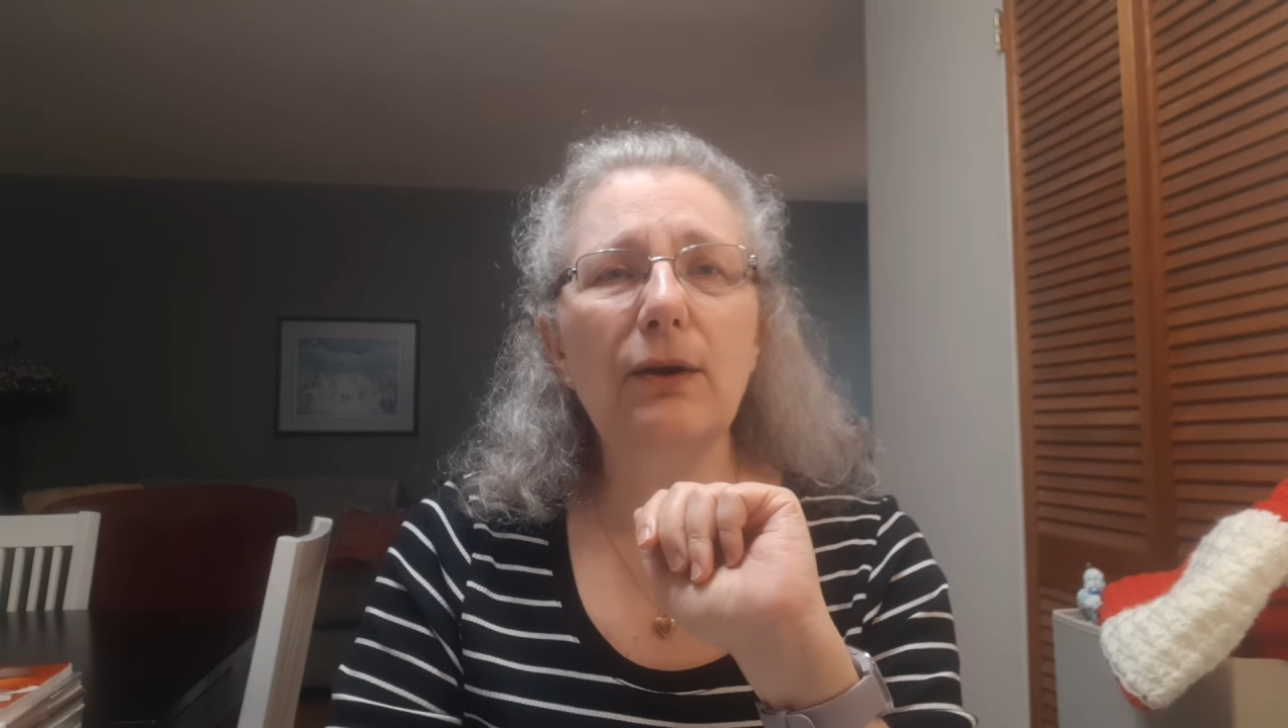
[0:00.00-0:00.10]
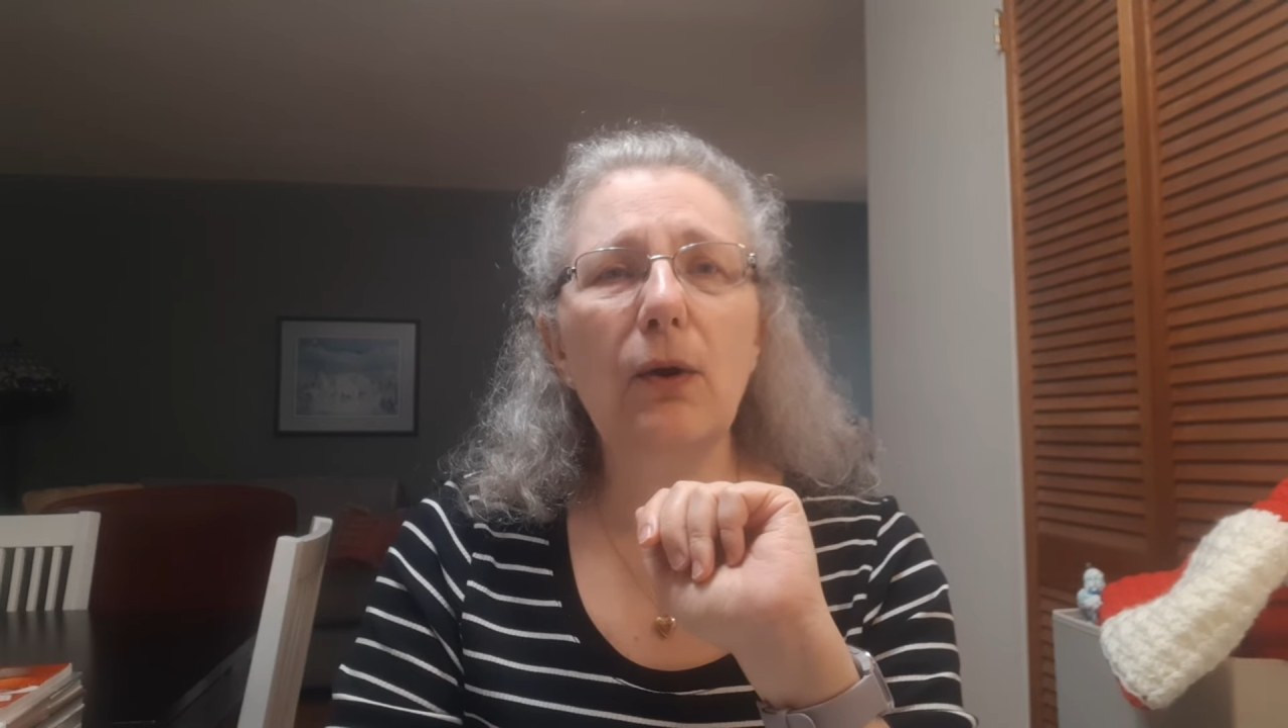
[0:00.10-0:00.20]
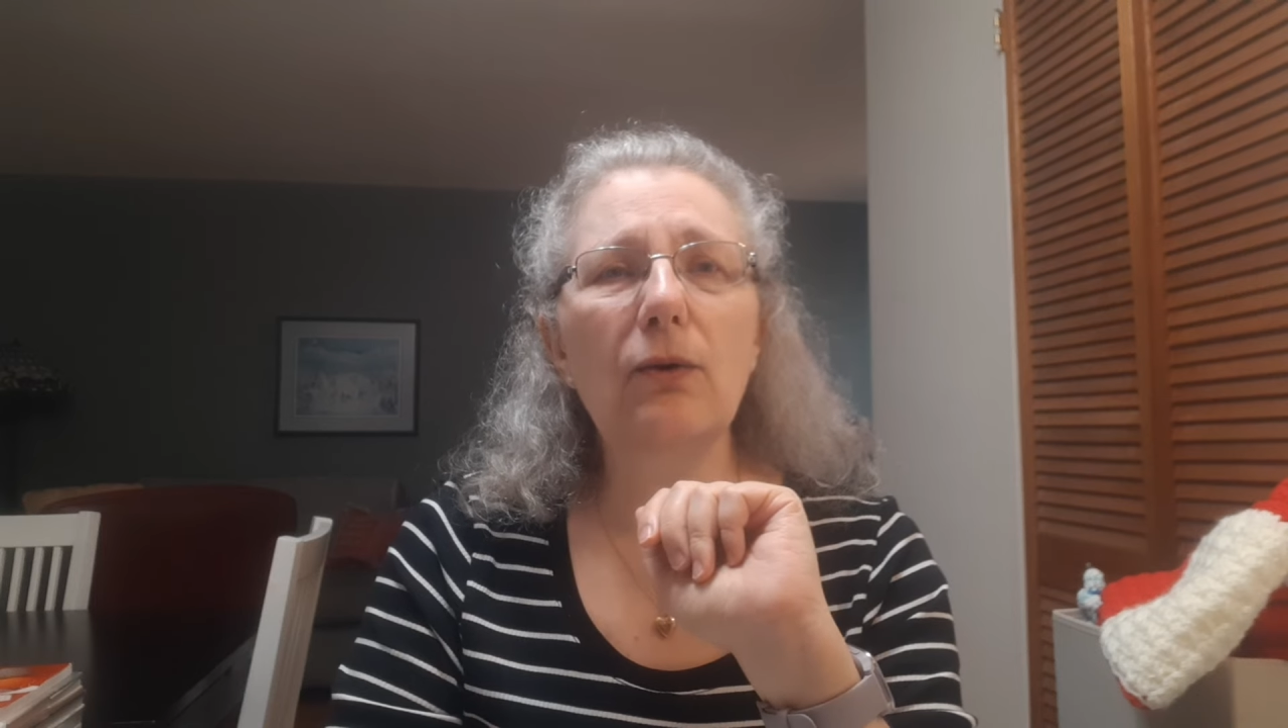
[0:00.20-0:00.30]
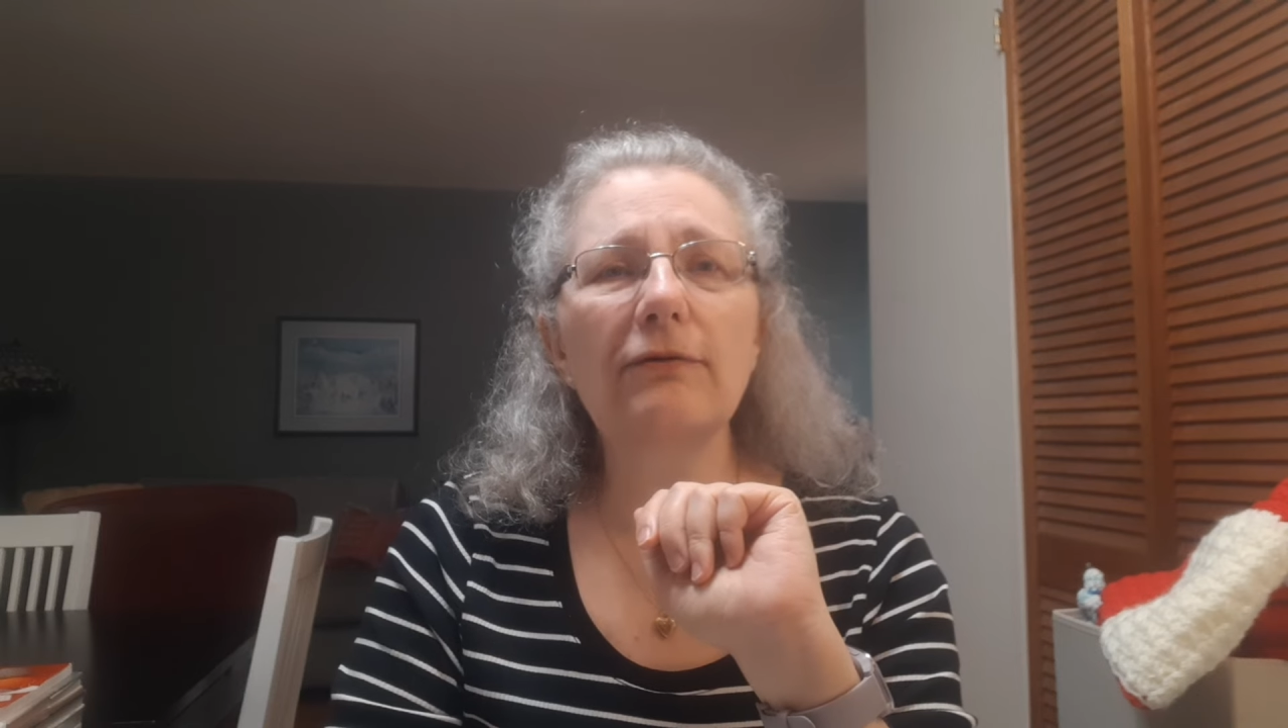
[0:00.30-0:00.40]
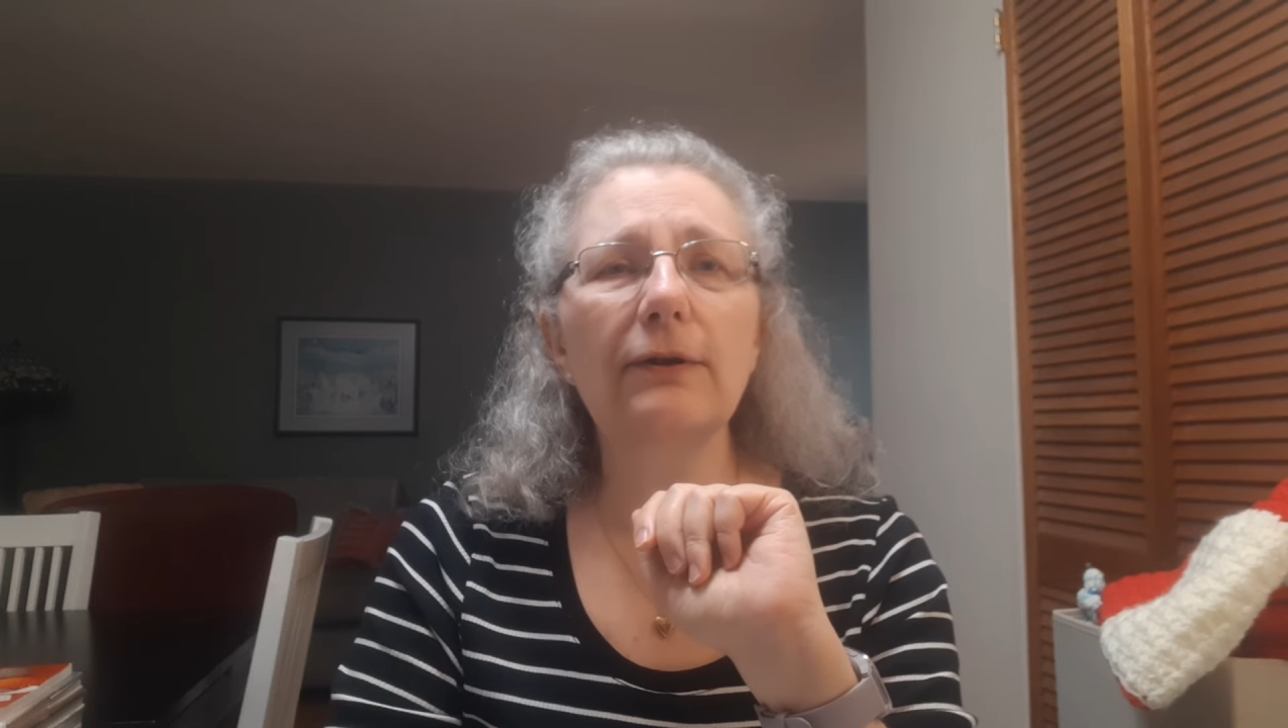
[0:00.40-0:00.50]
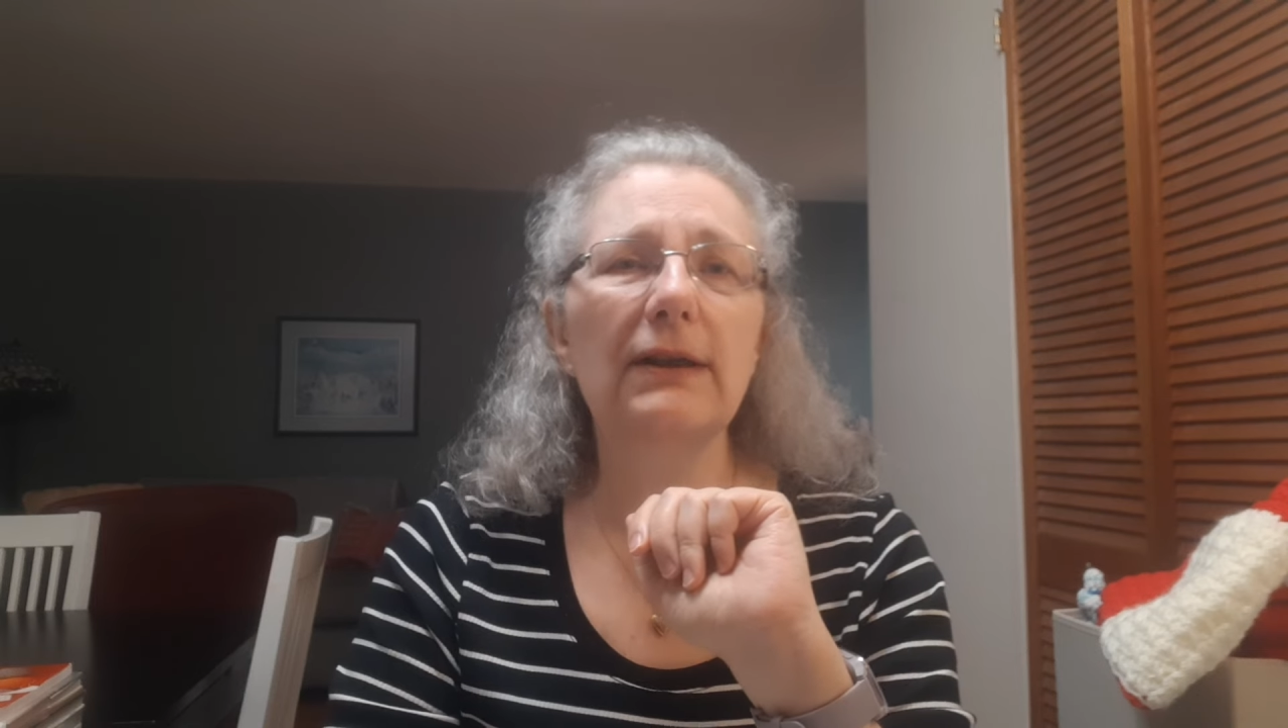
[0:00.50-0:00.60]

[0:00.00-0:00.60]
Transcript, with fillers: go for